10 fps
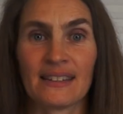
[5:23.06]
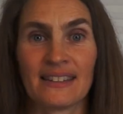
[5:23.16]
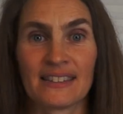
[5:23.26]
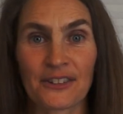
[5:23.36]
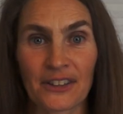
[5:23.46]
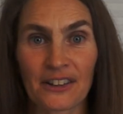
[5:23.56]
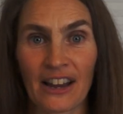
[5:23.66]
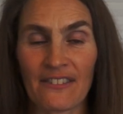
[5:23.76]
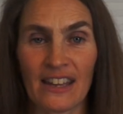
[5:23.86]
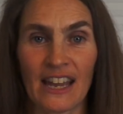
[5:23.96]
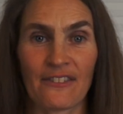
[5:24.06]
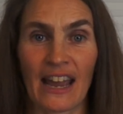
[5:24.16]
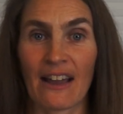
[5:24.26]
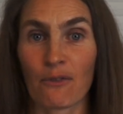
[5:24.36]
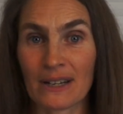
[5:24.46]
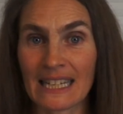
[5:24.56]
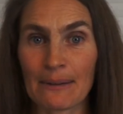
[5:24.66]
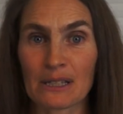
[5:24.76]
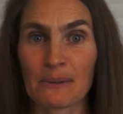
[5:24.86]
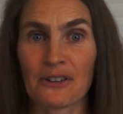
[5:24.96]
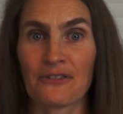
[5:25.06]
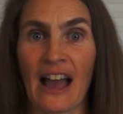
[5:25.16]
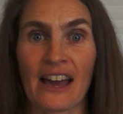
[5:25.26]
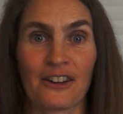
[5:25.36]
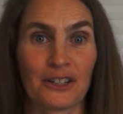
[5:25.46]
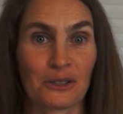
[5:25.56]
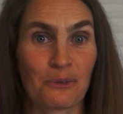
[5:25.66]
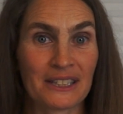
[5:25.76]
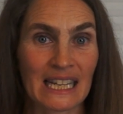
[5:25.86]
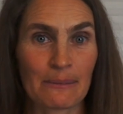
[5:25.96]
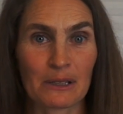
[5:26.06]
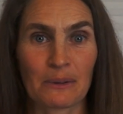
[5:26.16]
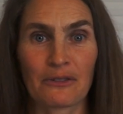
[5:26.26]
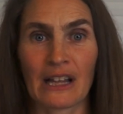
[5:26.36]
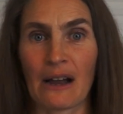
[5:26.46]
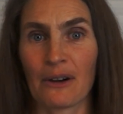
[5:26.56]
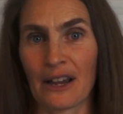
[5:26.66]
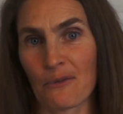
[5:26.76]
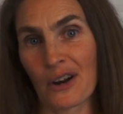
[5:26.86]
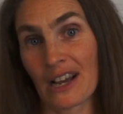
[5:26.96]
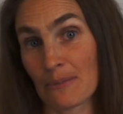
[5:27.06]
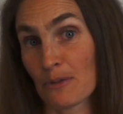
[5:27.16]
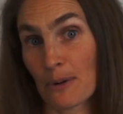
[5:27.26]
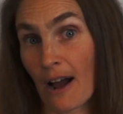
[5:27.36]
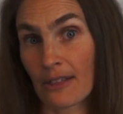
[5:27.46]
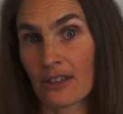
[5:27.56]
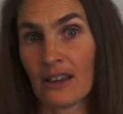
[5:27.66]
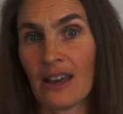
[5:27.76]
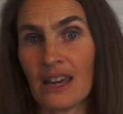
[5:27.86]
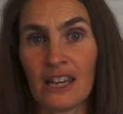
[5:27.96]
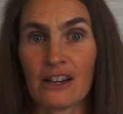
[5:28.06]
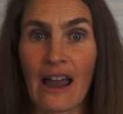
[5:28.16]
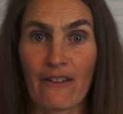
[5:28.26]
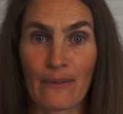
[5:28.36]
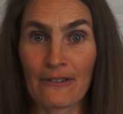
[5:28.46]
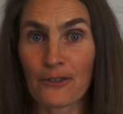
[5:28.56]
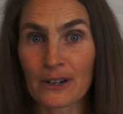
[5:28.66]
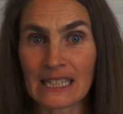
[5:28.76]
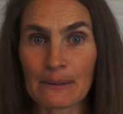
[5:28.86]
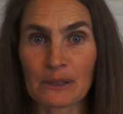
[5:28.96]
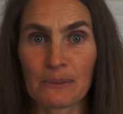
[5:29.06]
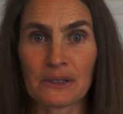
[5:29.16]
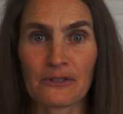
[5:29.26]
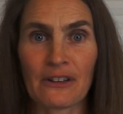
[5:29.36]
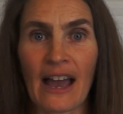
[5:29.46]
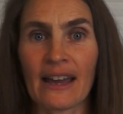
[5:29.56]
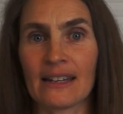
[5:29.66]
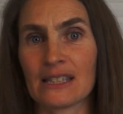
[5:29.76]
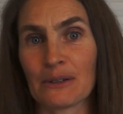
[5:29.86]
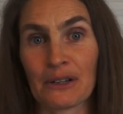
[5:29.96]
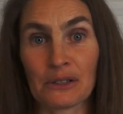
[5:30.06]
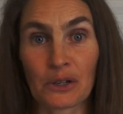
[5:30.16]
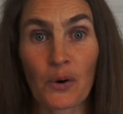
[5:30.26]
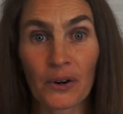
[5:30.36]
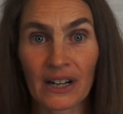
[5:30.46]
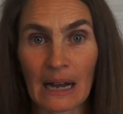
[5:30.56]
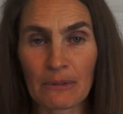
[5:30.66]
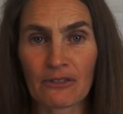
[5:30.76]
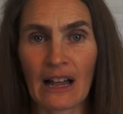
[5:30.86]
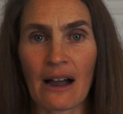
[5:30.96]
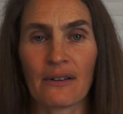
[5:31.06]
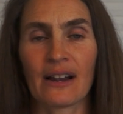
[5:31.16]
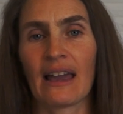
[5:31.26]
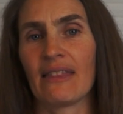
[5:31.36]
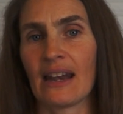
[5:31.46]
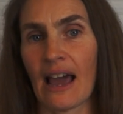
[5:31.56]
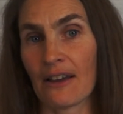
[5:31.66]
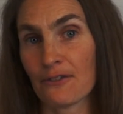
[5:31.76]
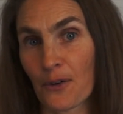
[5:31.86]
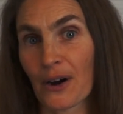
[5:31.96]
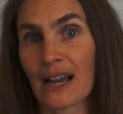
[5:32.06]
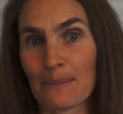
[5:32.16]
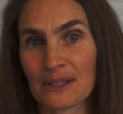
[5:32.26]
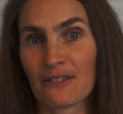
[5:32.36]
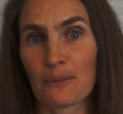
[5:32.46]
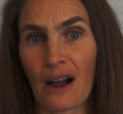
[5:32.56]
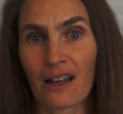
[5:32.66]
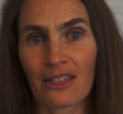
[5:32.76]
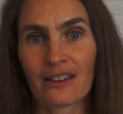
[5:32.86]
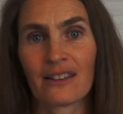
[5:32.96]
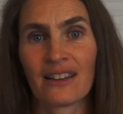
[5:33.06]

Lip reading: So for the gravy, if I have 1 tablespoon of fat, I'll use 1 tablespoon of flour and 1 cup of broth. Here I have about 4 tablespoons of fat, and so I'll use 1/4 cup of flour and then add 4 cups of broth.